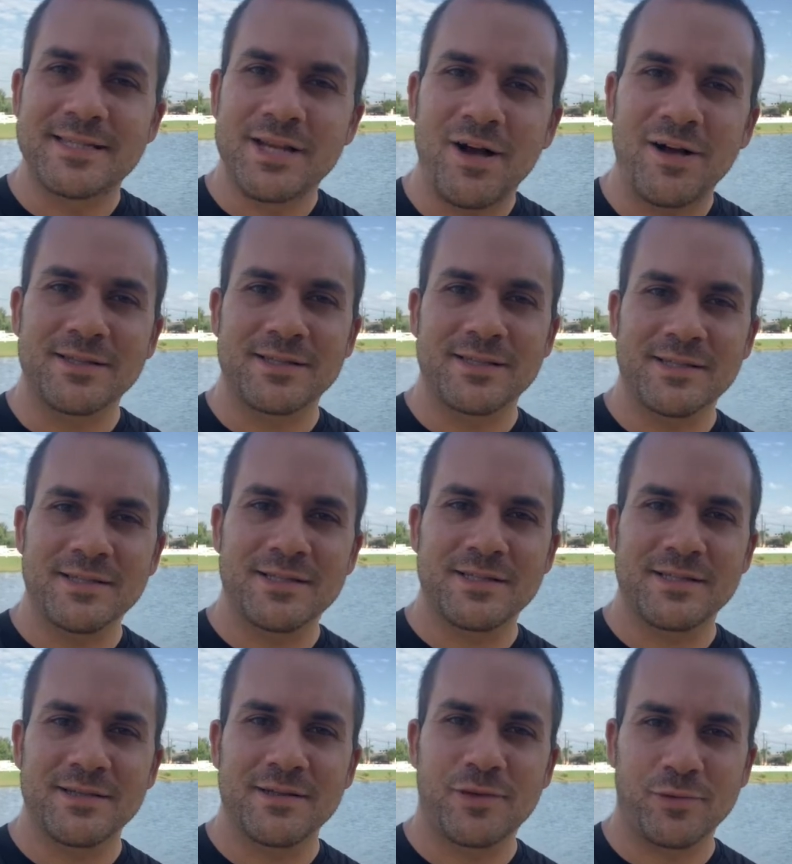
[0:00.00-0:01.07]

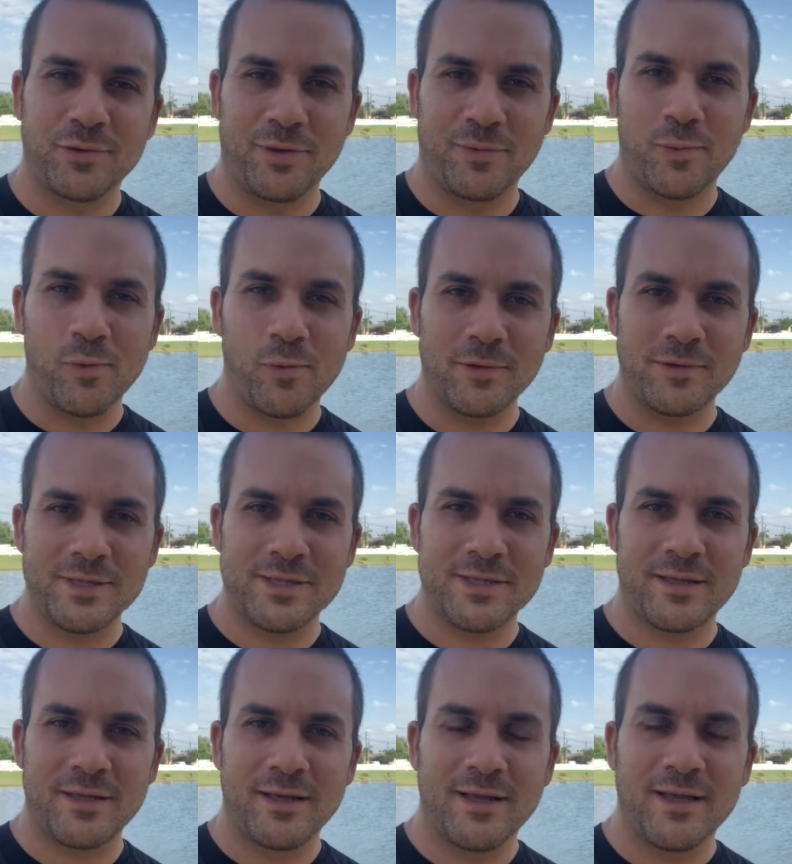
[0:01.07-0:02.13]
toxins through your pores
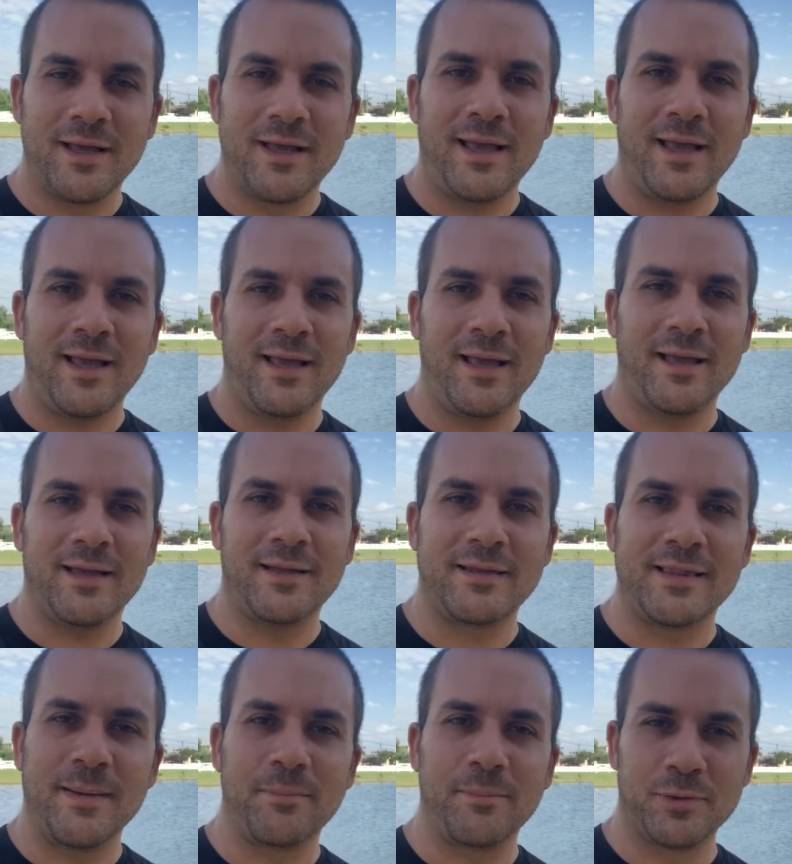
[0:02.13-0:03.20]
and
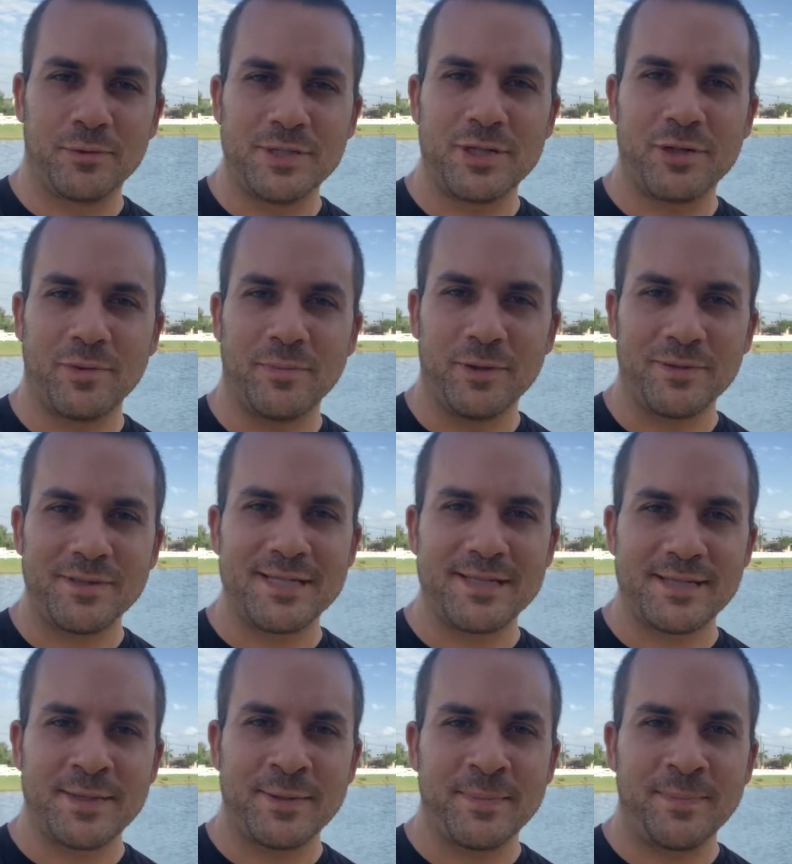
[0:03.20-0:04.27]
that boosts your immune
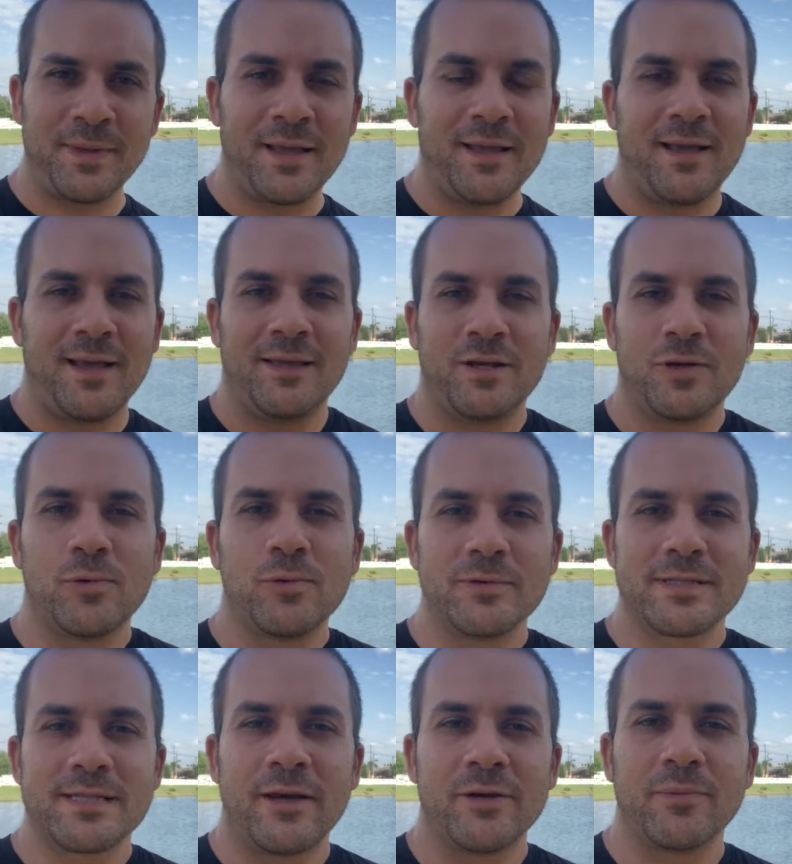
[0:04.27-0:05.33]
system. And then it
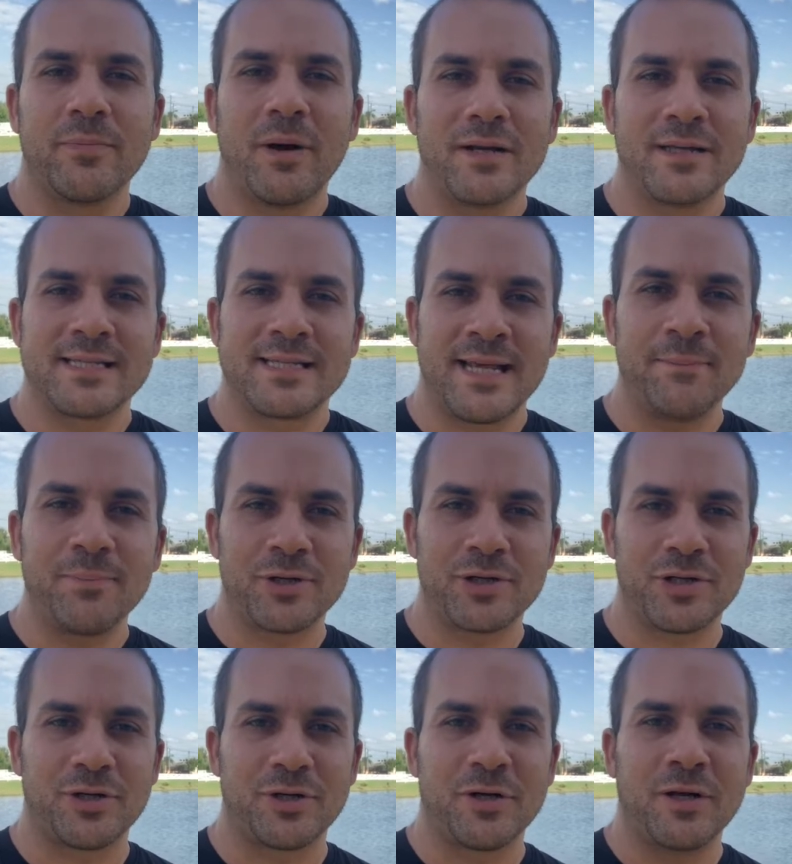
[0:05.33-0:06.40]
cools down your body's
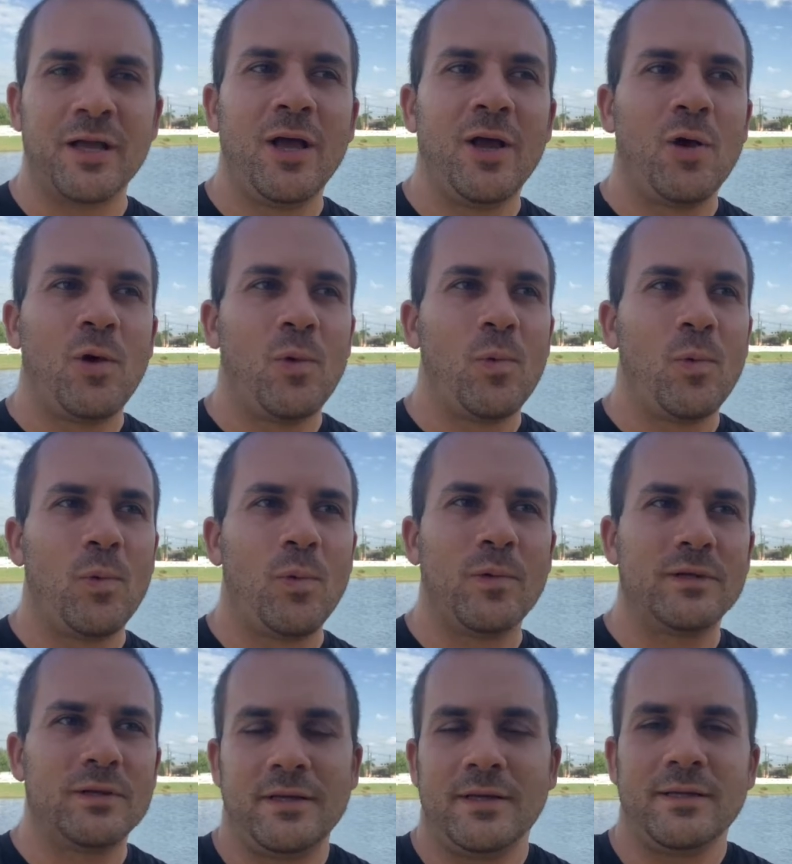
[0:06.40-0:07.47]
temperature
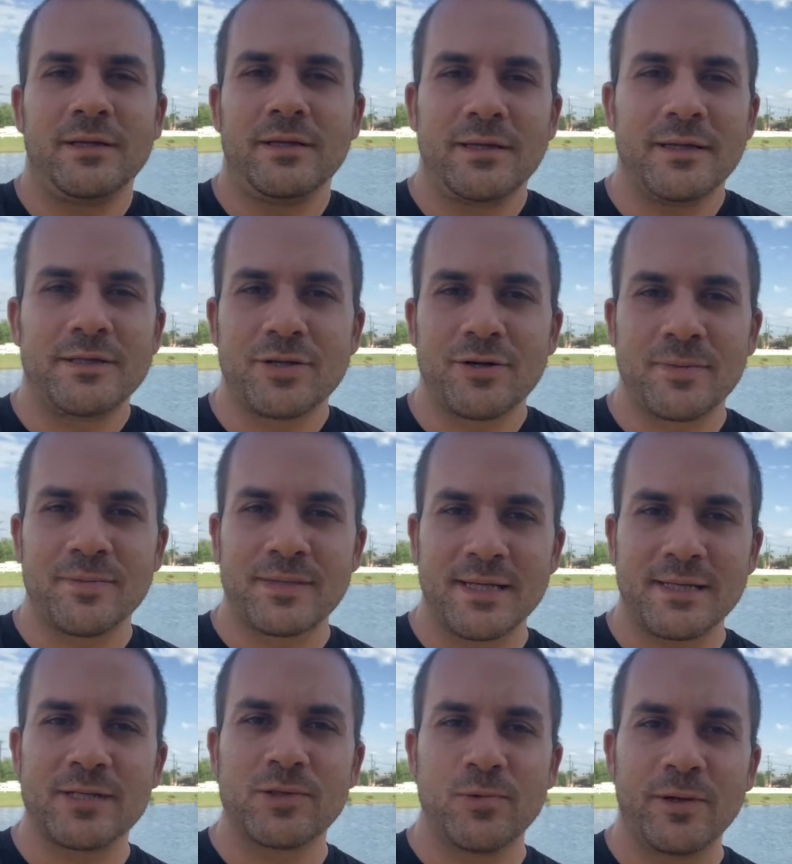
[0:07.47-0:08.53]
in, in
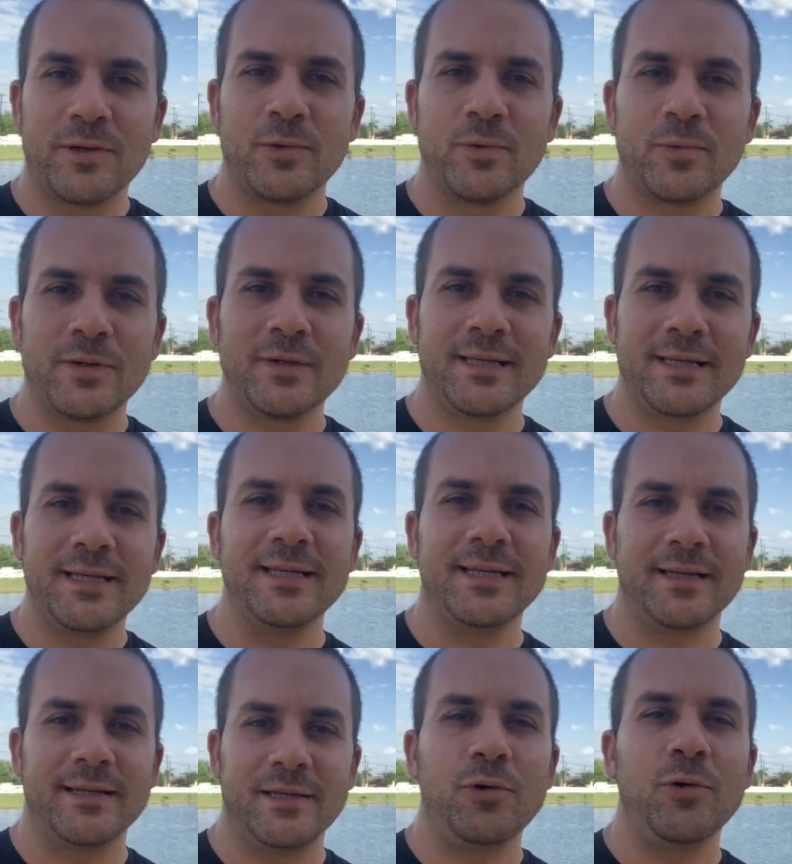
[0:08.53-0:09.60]
circumstances where you really need
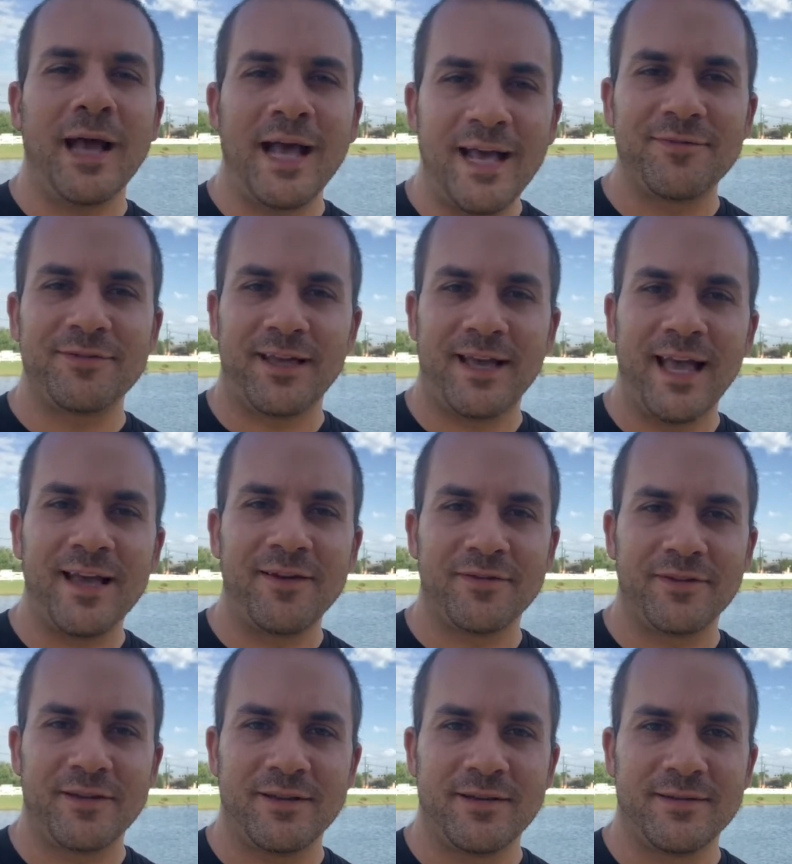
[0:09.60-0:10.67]
it. You have to have
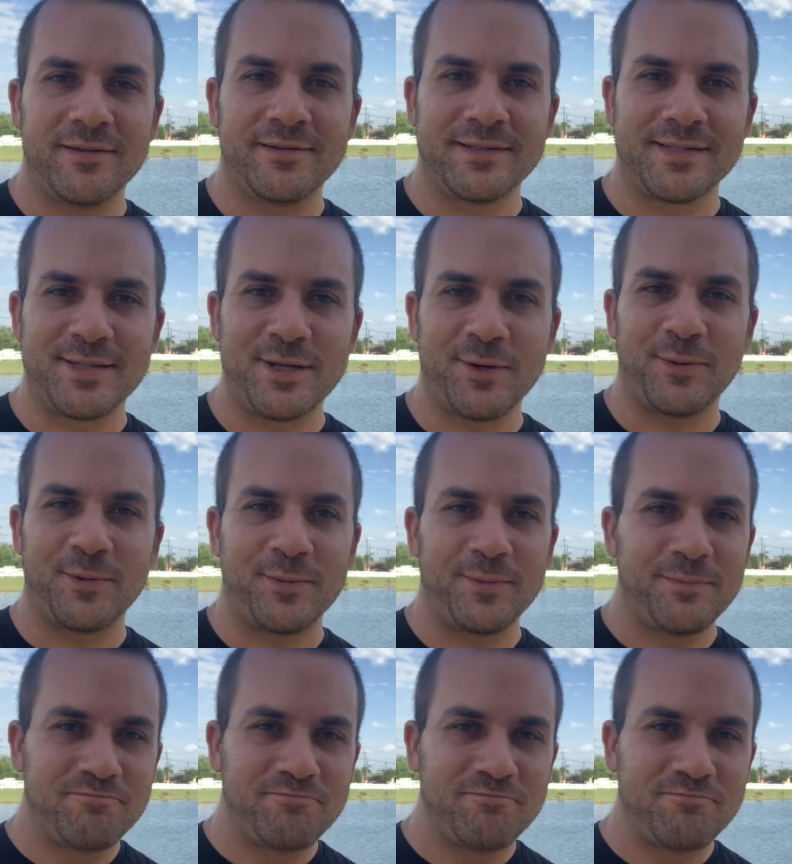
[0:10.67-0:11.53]
it. So,